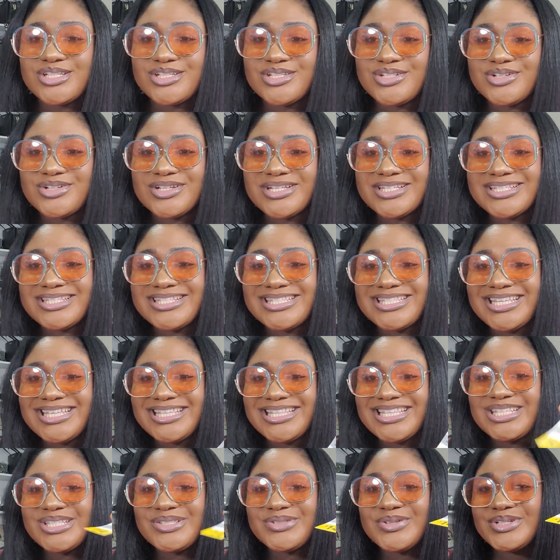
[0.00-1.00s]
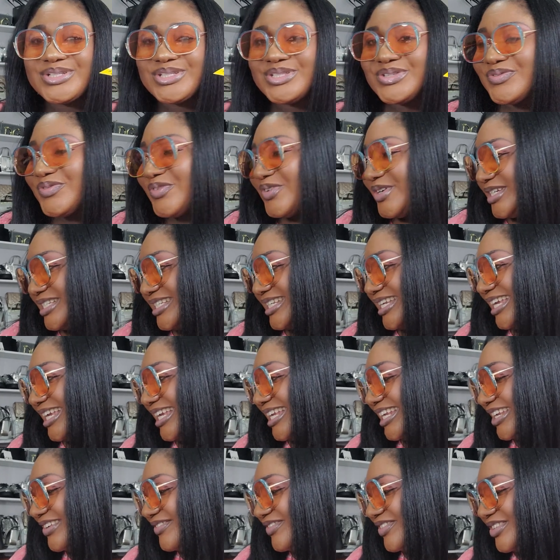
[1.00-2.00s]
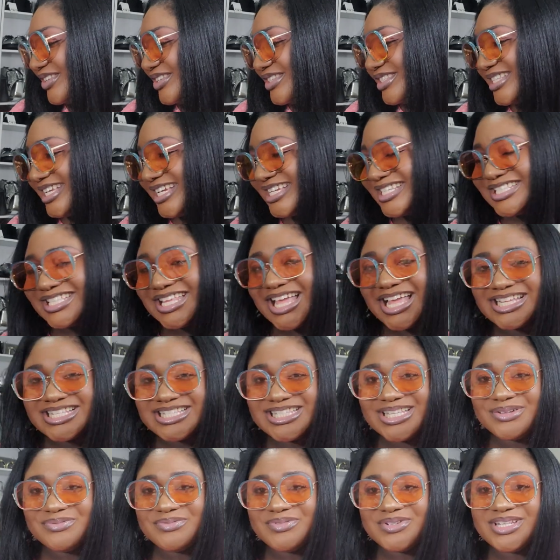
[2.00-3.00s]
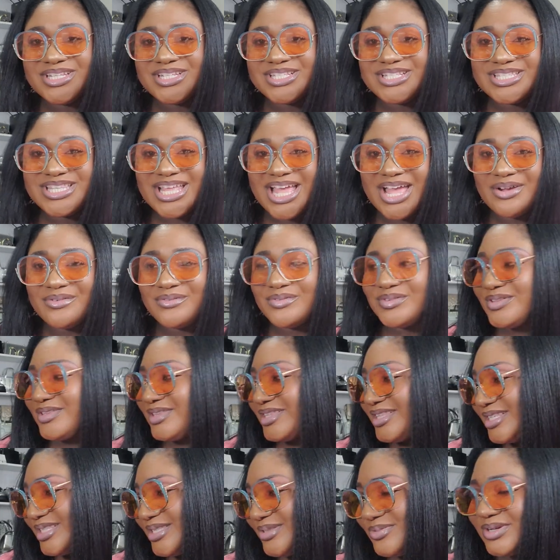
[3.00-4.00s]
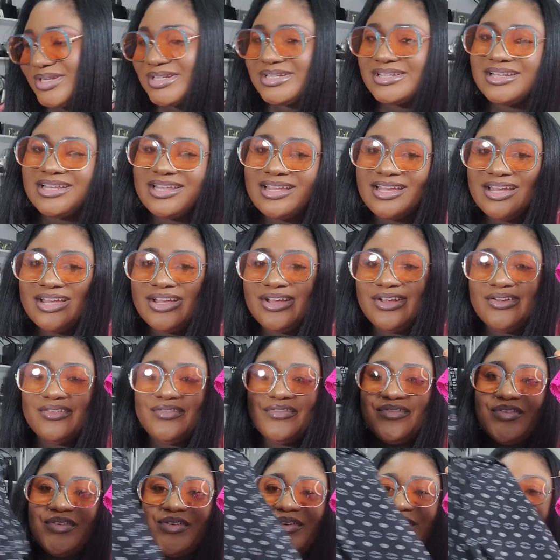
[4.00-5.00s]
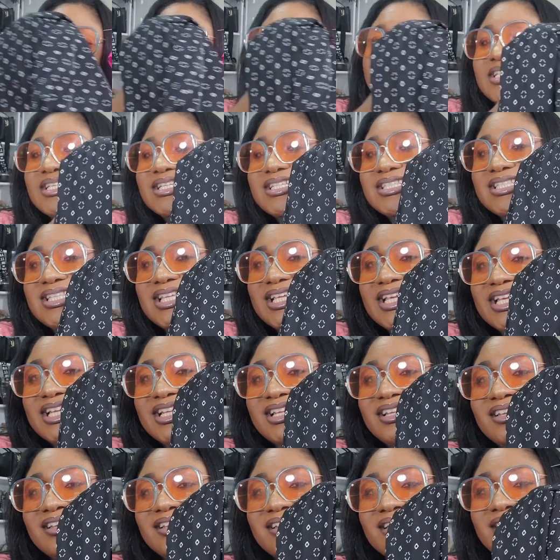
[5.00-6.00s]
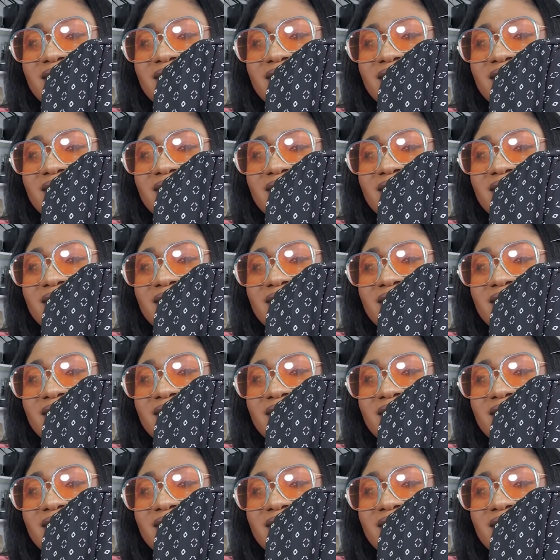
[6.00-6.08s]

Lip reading: And you can see this one's 14. Even this exact same one as that, this one for a 16.